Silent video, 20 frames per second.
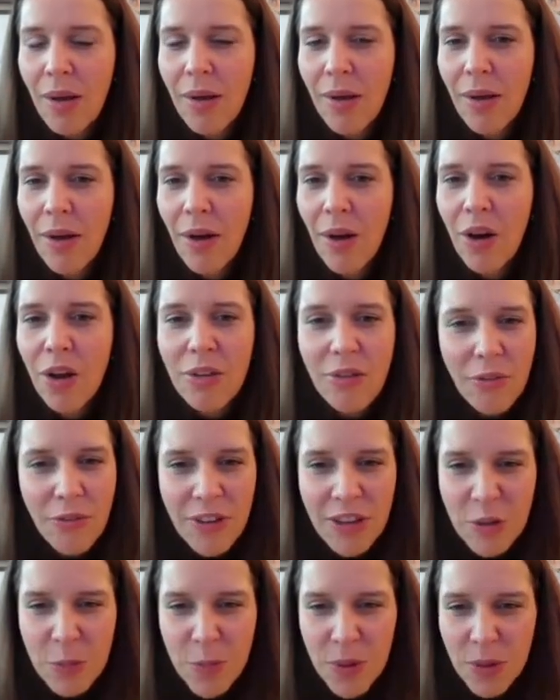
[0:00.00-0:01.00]
a lot
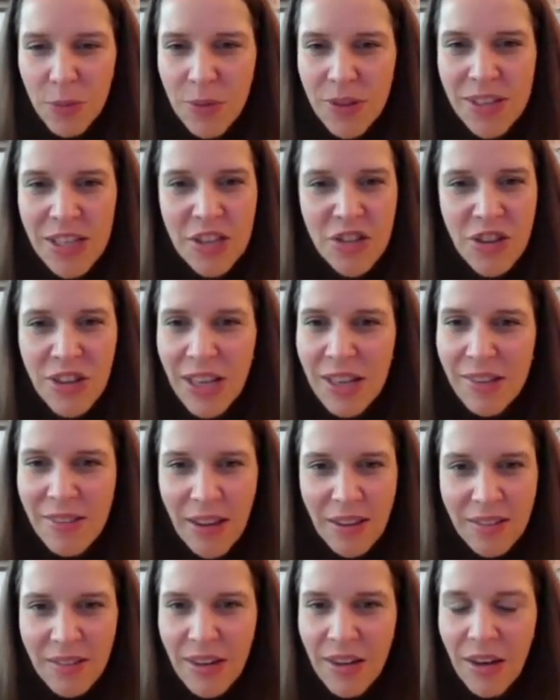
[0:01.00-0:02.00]
of experimentation
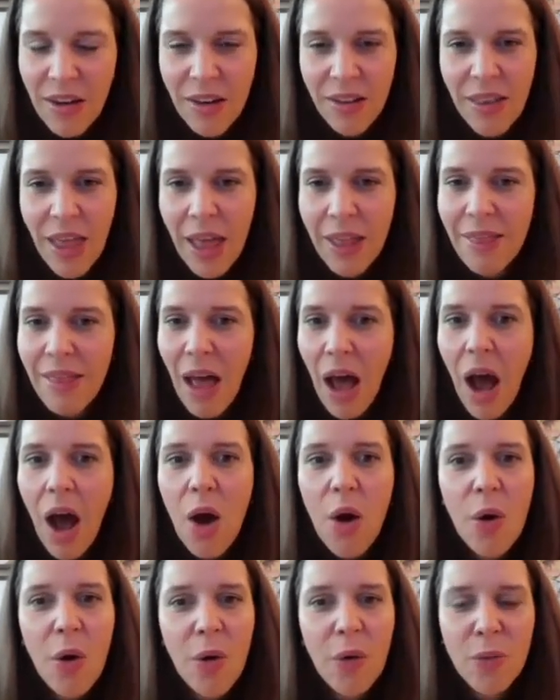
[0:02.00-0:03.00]
and testing and
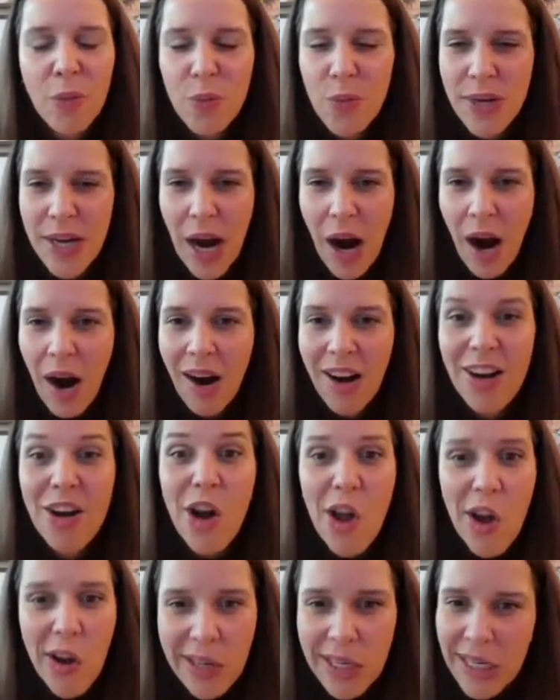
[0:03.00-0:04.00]
how we are
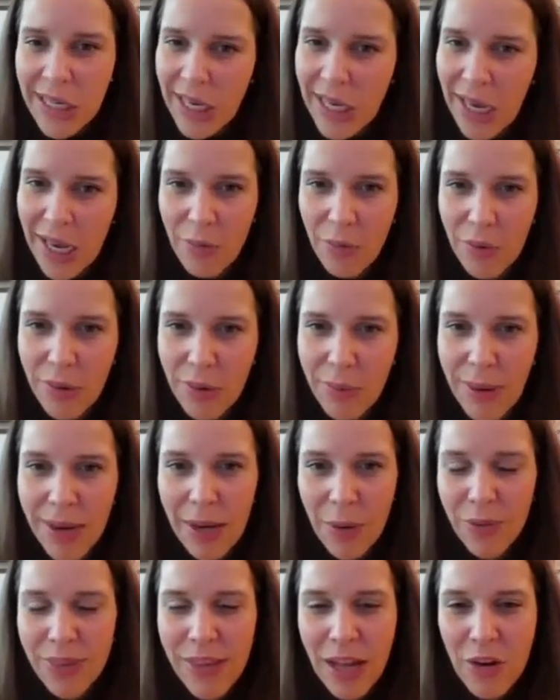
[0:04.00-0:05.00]
learning
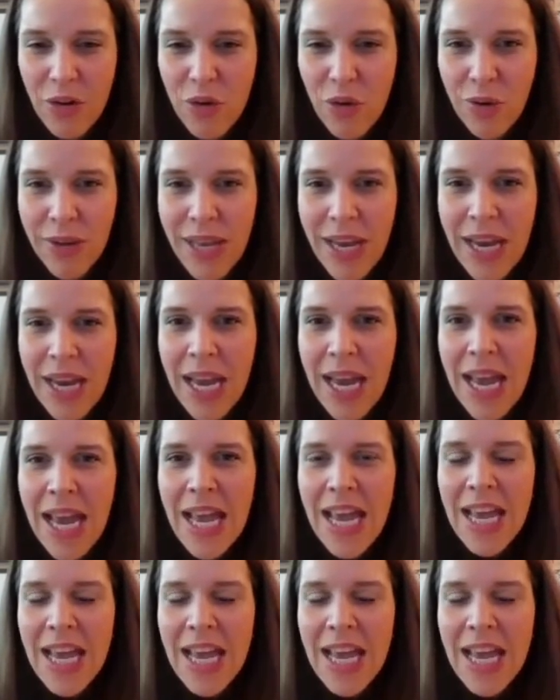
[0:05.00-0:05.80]
everywhere on that journey